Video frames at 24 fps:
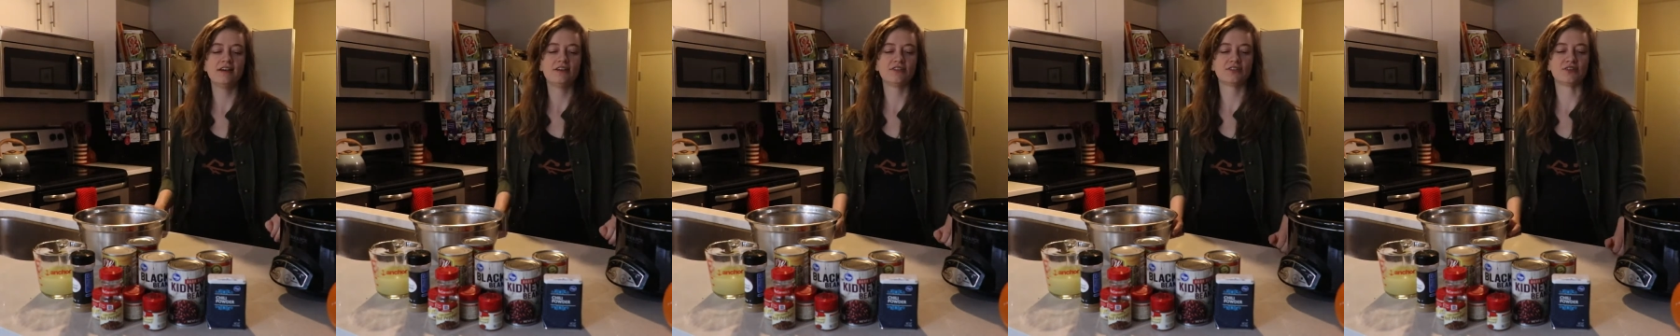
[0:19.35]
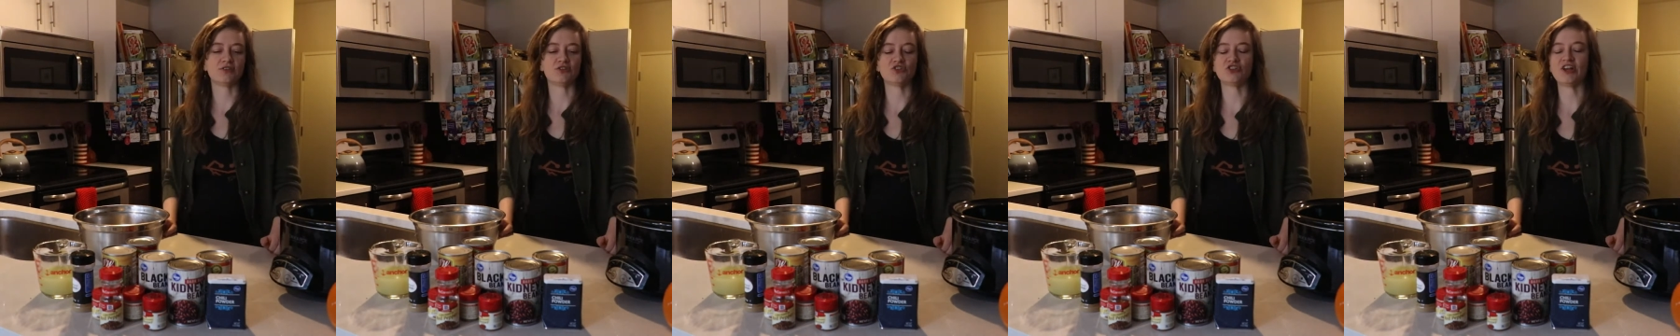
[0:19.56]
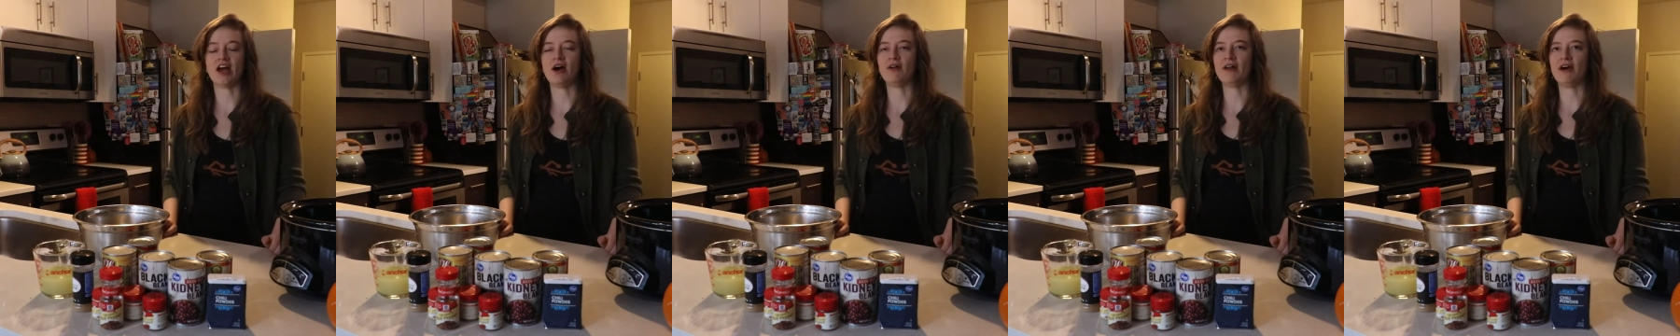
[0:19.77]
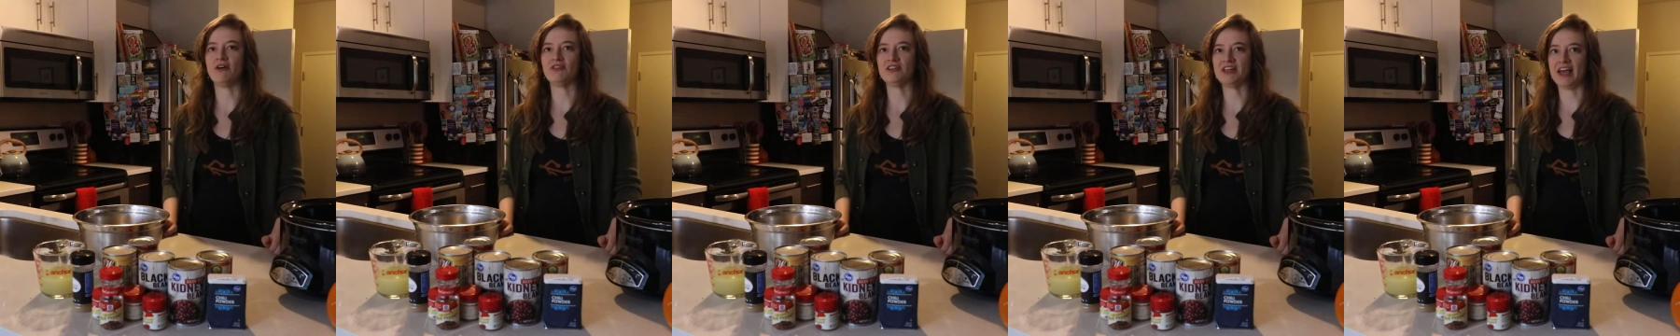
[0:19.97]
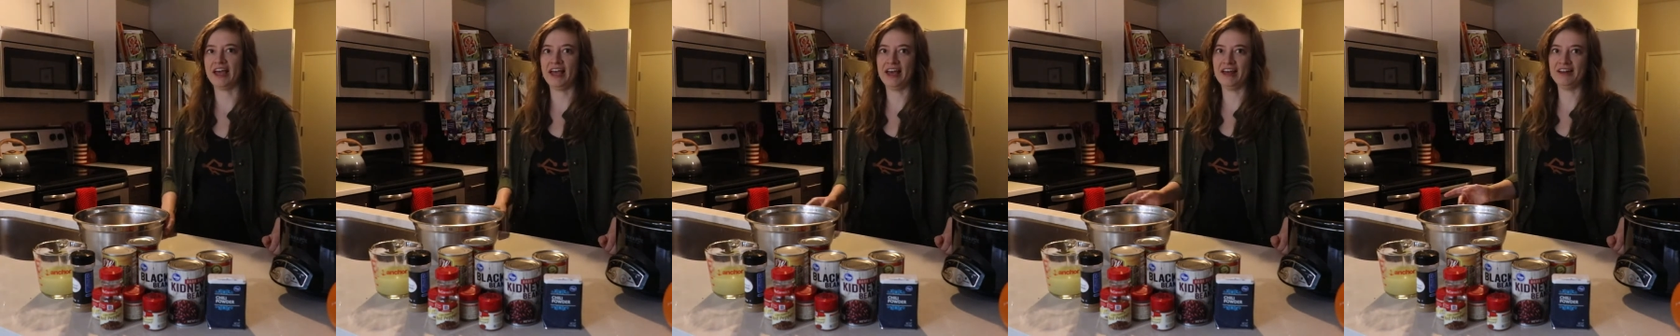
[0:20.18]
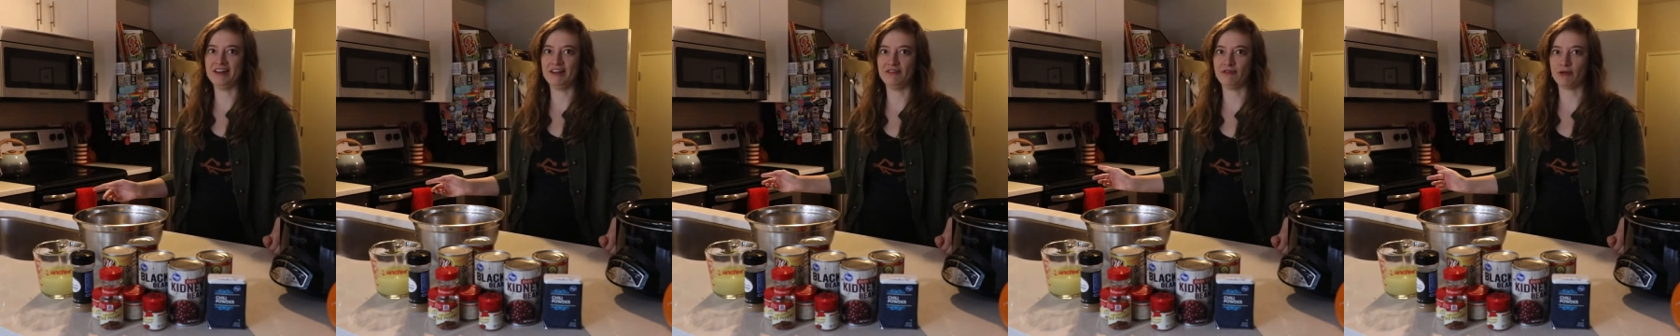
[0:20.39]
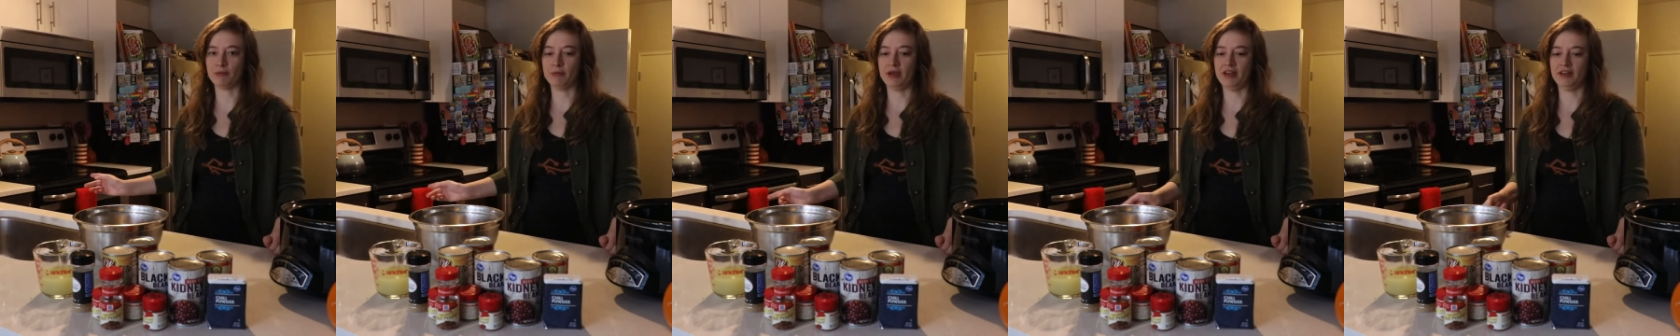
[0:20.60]
So shout out to
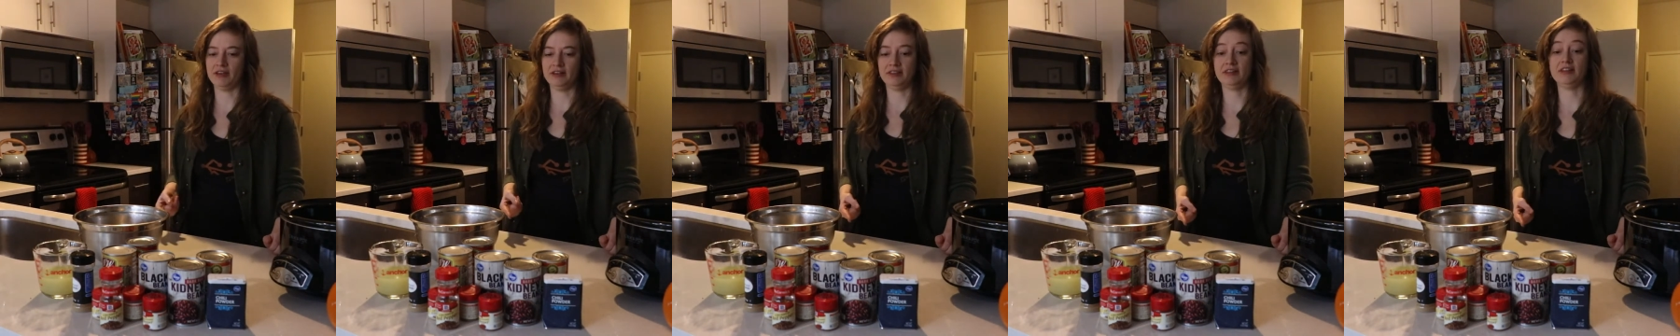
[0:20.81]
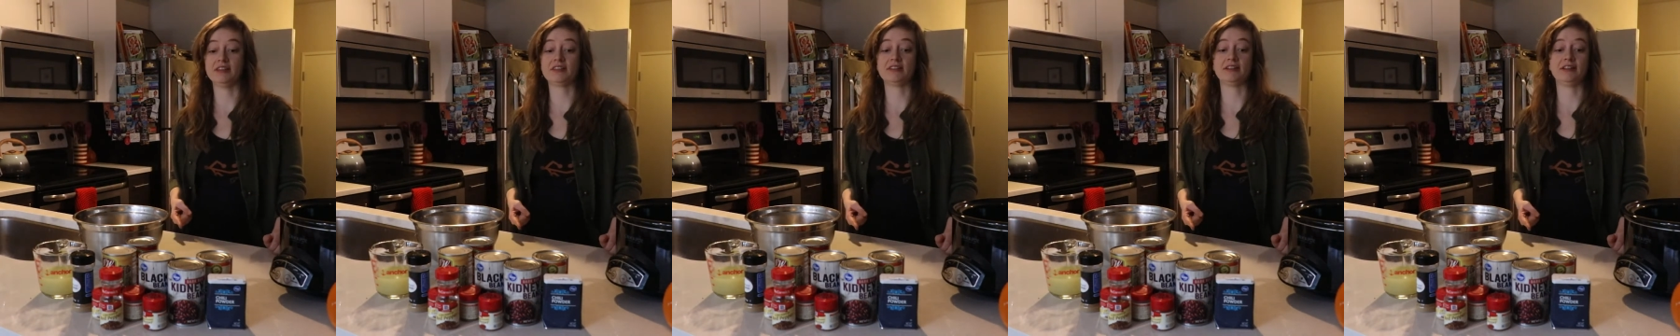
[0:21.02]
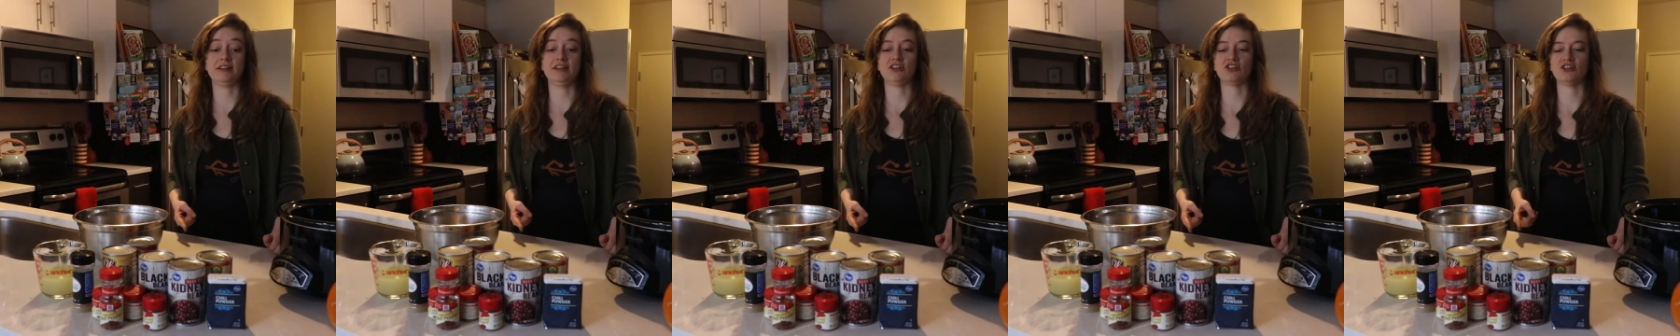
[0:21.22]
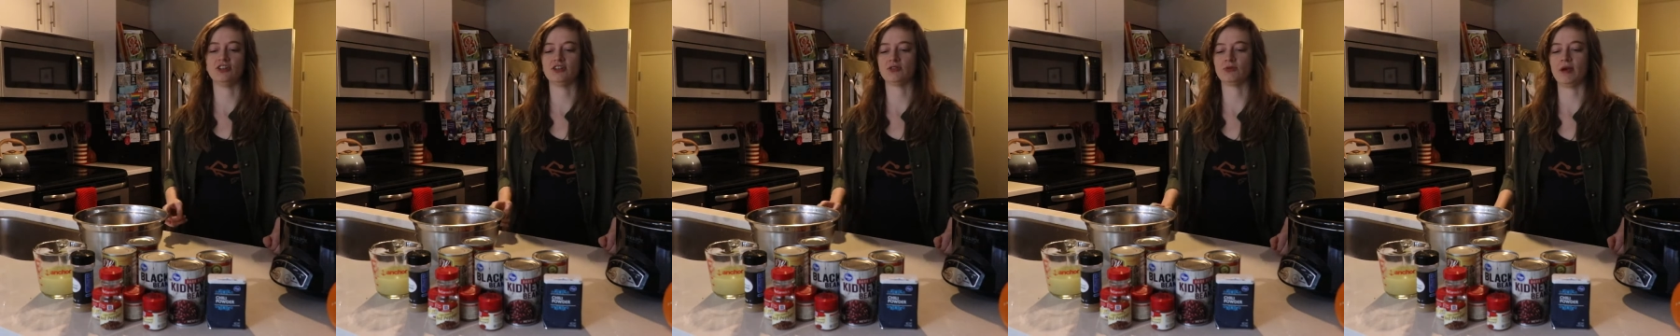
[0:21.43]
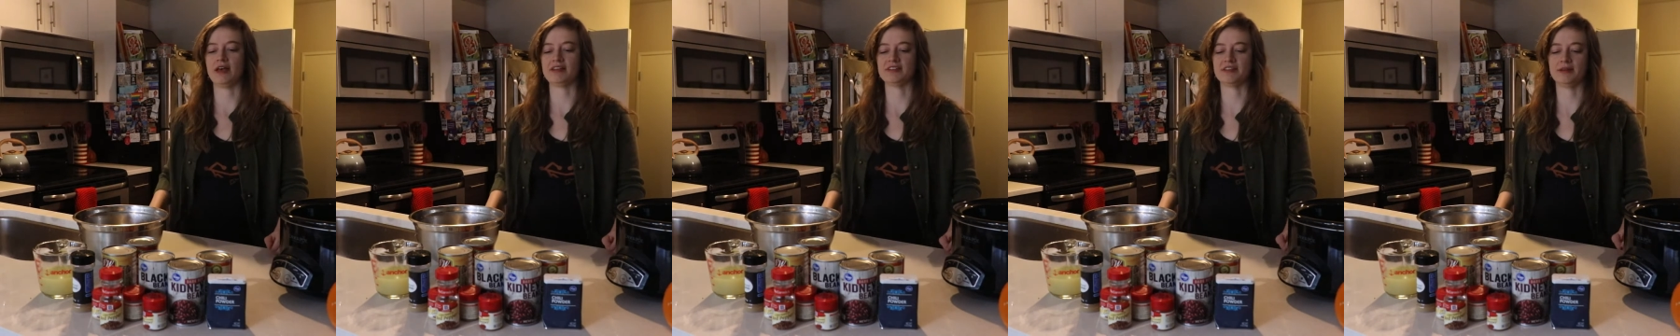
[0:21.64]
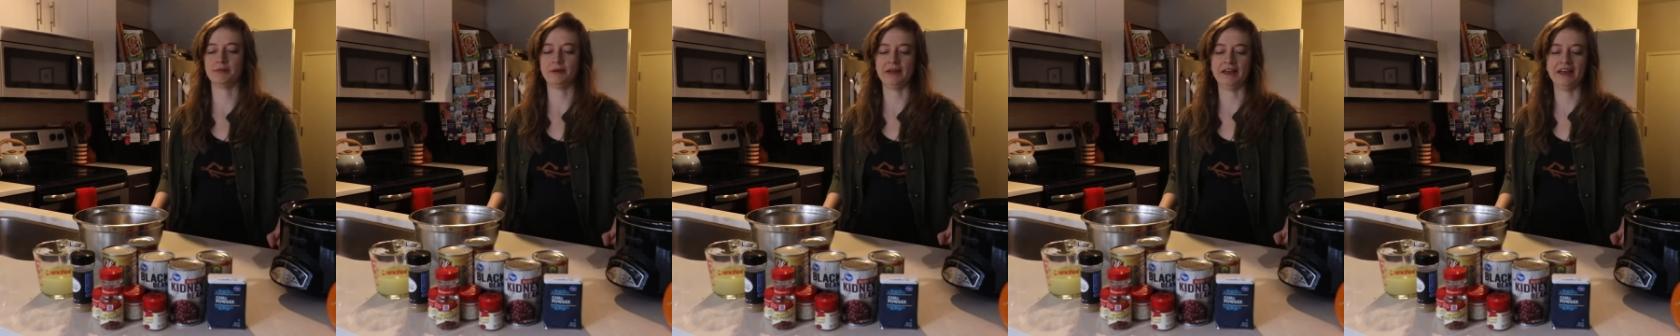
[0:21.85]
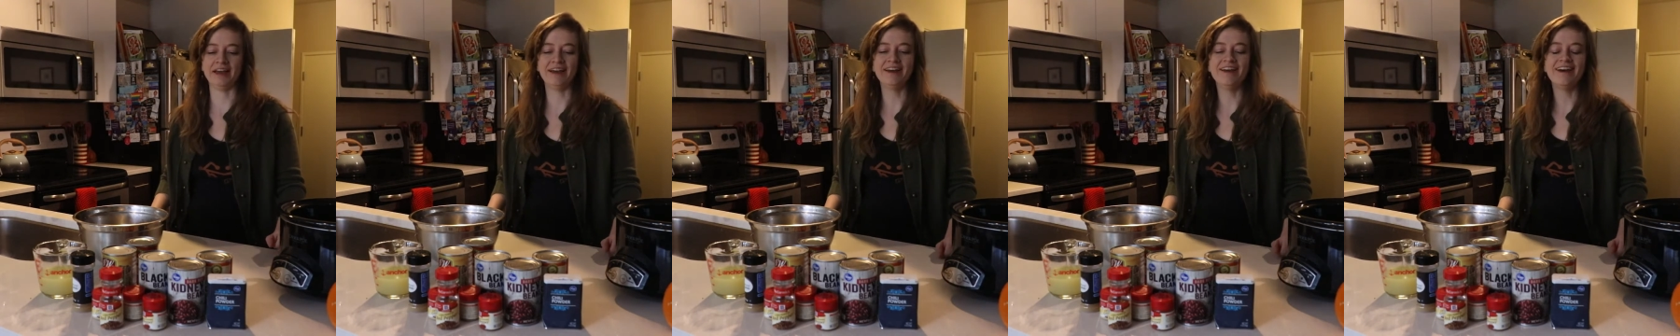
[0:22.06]
Andy for making this delicious
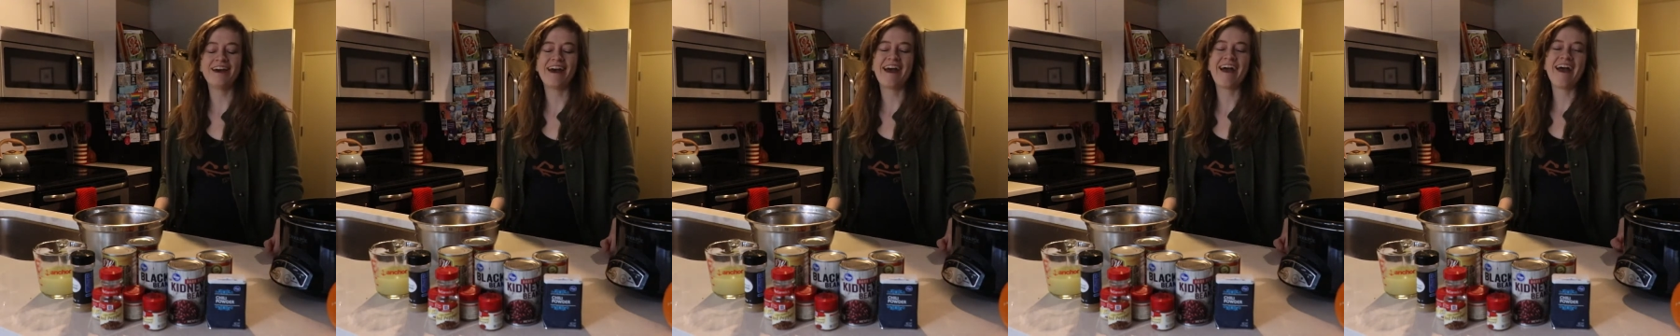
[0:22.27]
recipe.